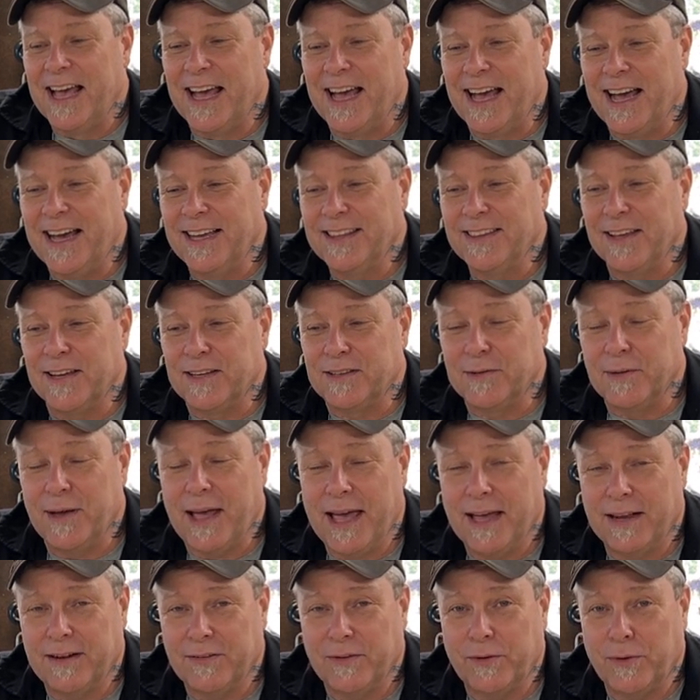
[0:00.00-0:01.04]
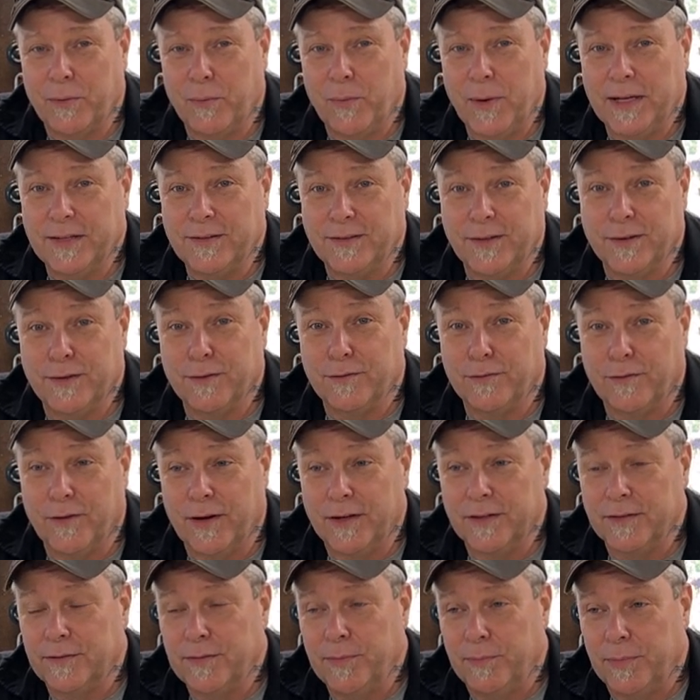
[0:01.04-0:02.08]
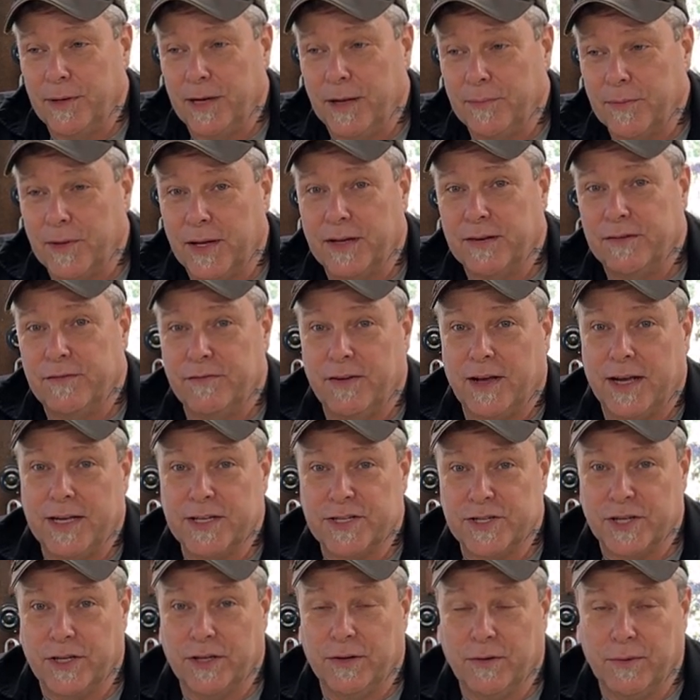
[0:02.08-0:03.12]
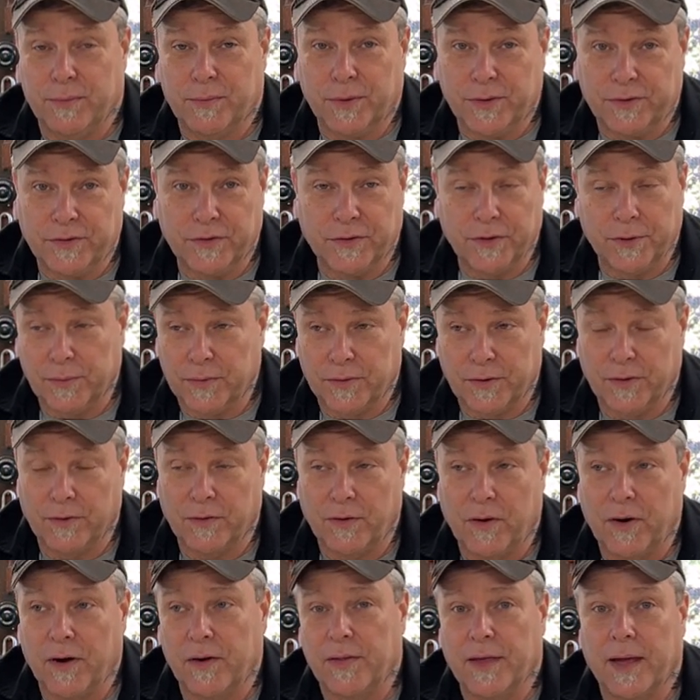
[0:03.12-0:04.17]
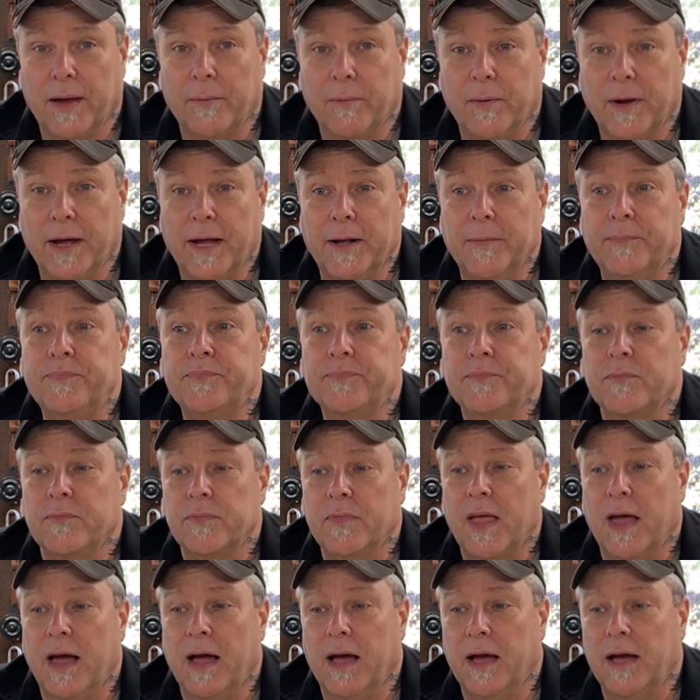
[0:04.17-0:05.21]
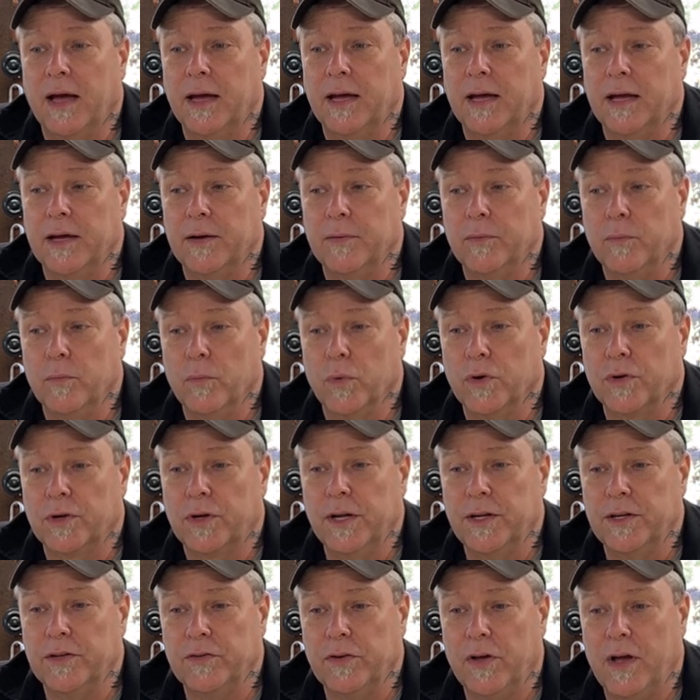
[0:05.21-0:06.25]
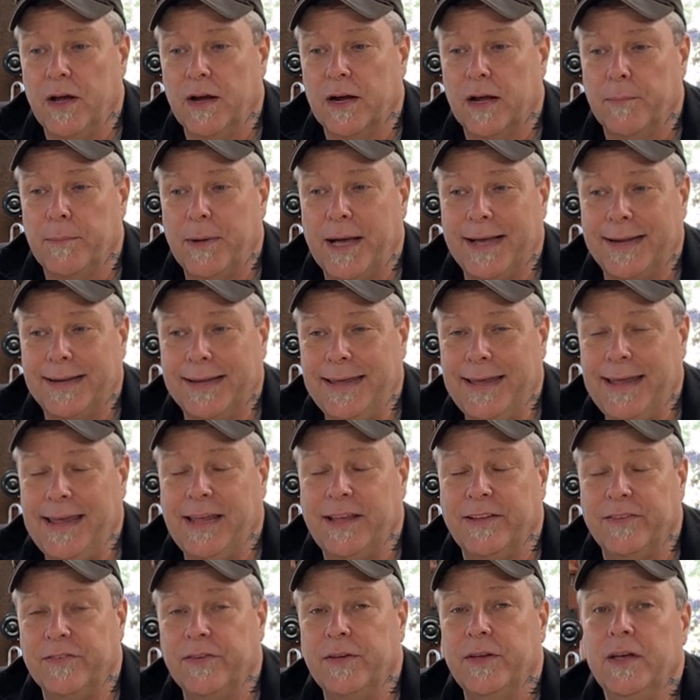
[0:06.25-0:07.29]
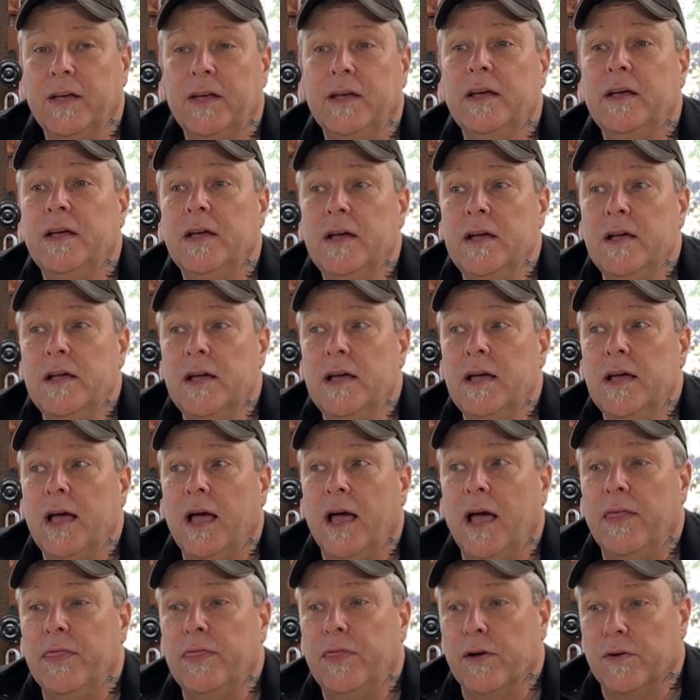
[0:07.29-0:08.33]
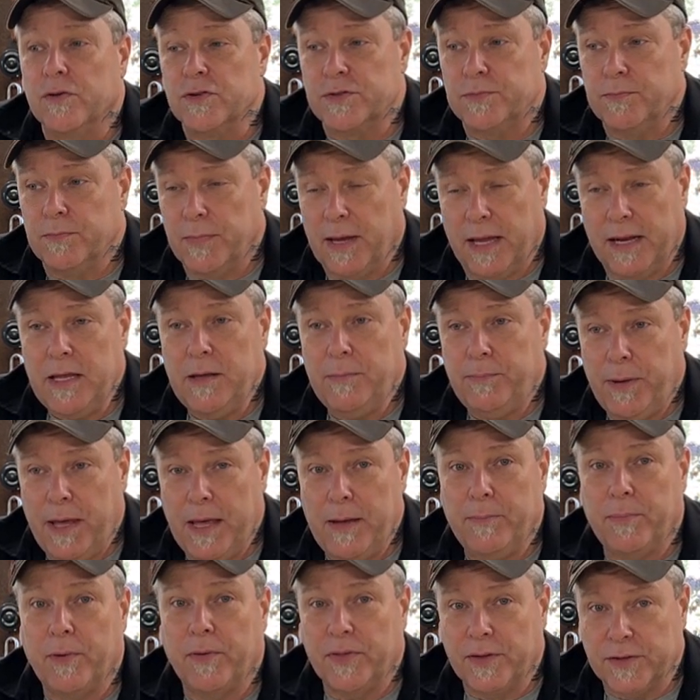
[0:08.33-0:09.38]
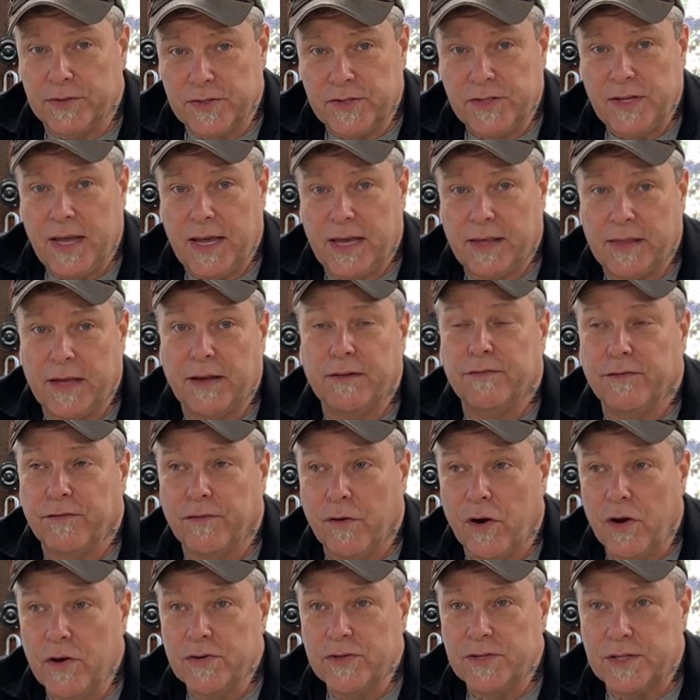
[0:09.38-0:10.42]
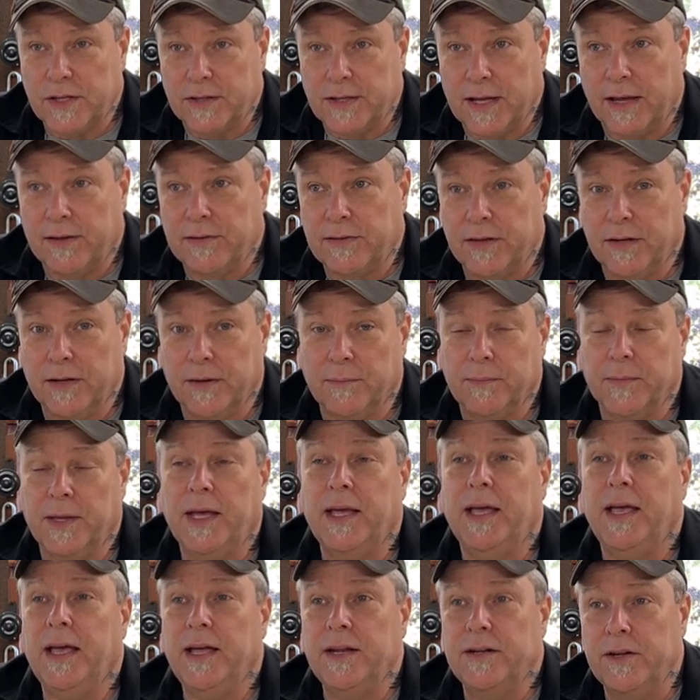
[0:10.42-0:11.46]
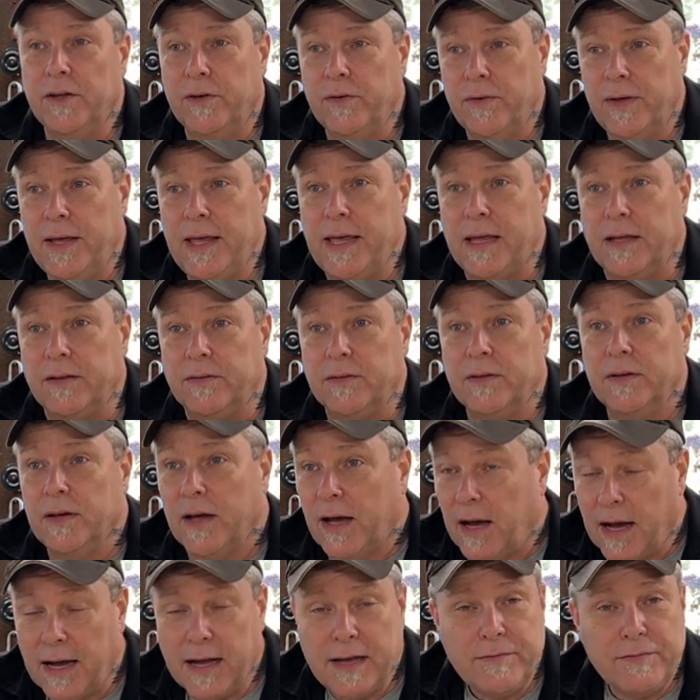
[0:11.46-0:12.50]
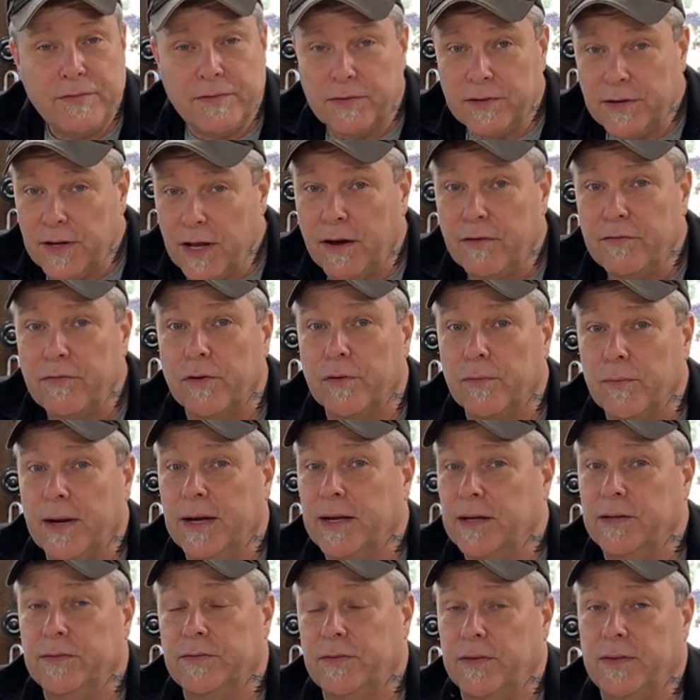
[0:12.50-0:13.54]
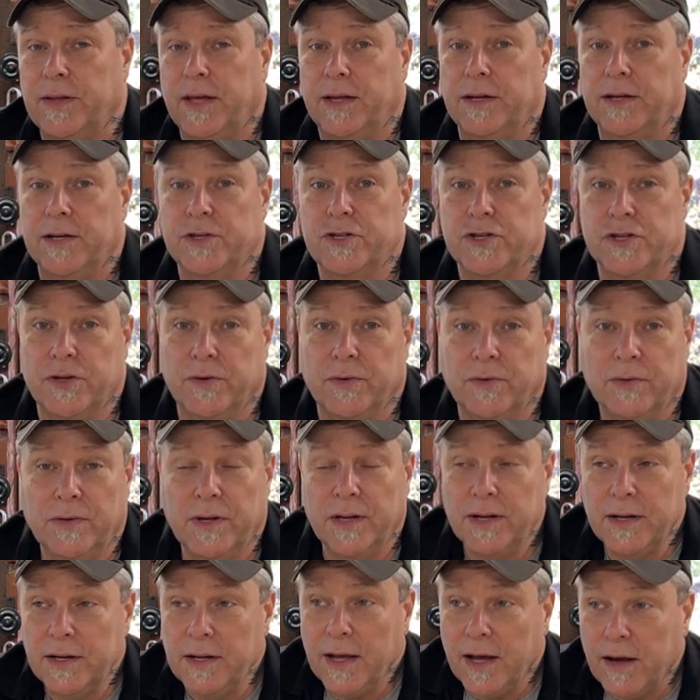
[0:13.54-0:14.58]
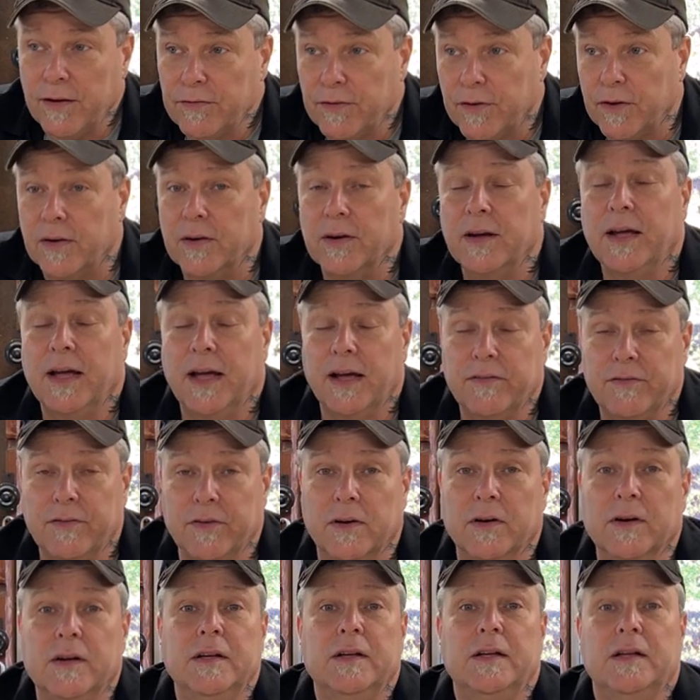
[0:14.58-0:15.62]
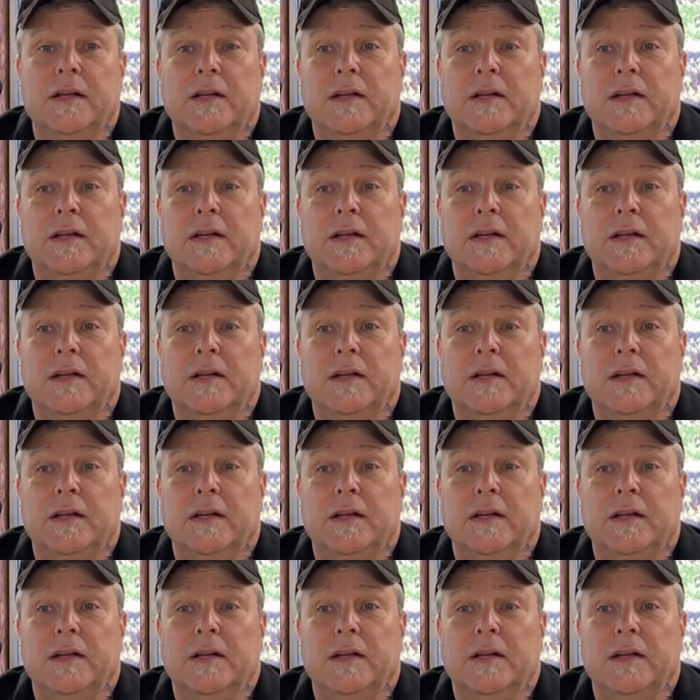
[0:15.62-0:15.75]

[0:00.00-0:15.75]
I like to add a little weight to the front, but I'm not advising you on what to do with your car that way. We're going to talk about heat. There's many people that say they froze to death in them. They had no heat. I've never ran into that issue. Never, ever.